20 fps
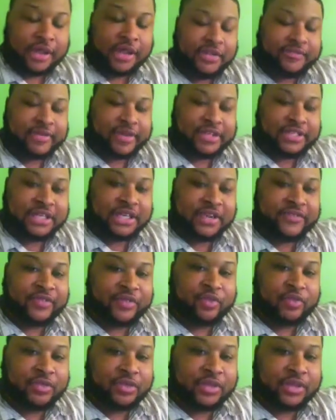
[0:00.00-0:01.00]
If I said if
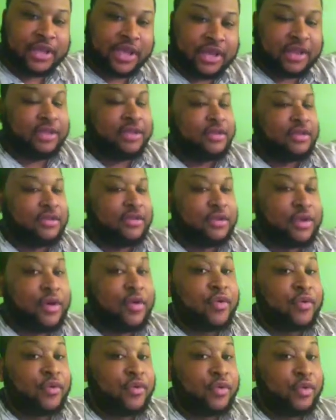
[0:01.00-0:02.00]
you didn't
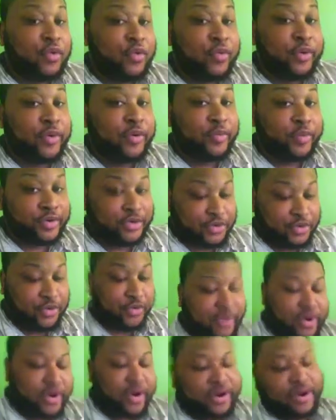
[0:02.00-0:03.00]
know who and what
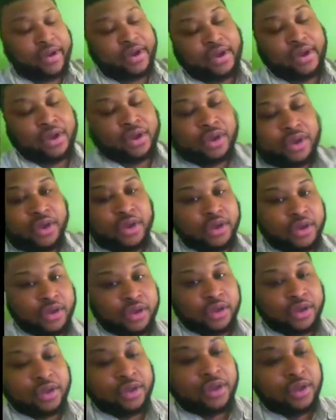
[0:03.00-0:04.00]
you are,
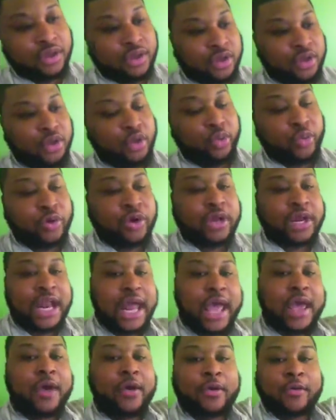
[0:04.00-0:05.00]
you will
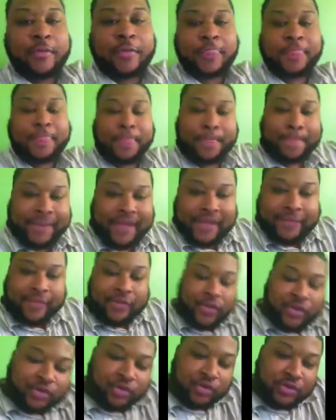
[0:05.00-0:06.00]
allow
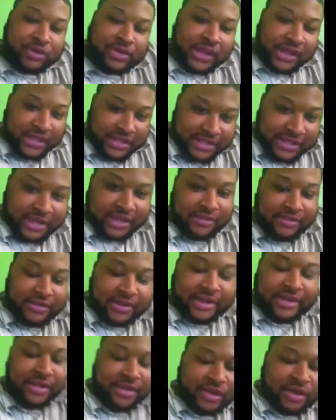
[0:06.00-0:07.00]
people to dictate
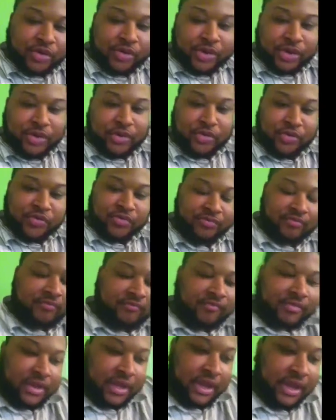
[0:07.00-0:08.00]
that to you,
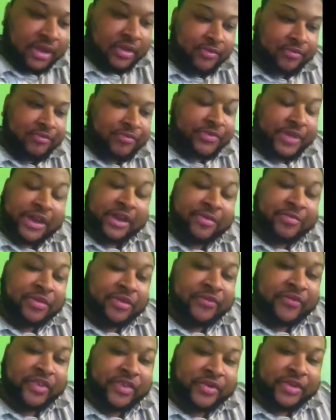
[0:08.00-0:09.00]
and that could
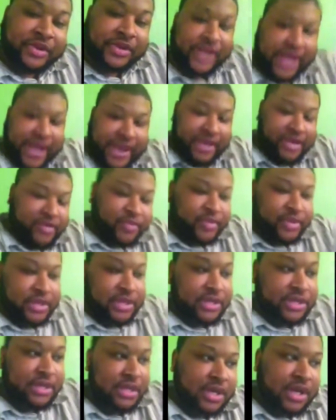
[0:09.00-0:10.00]
be very
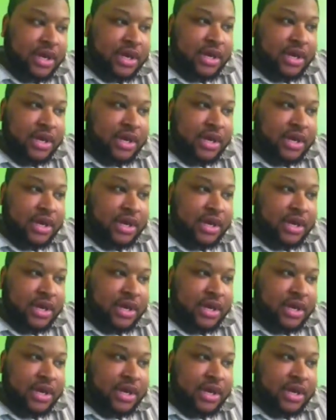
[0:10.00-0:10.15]
dangerous.